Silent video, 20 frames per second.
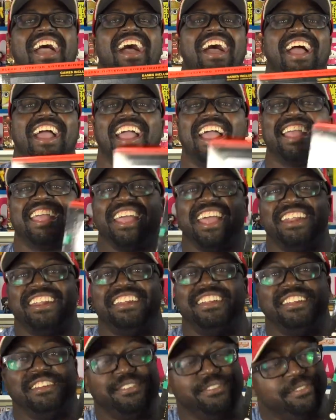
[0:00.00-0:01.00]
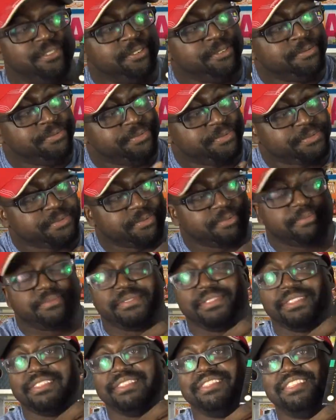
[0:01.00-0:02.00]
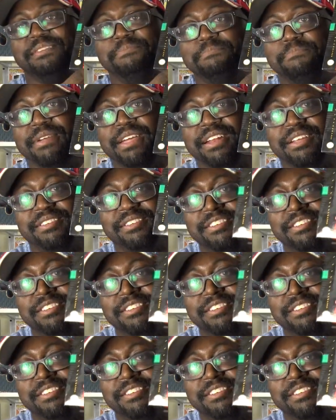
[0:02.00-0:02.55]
I got the mini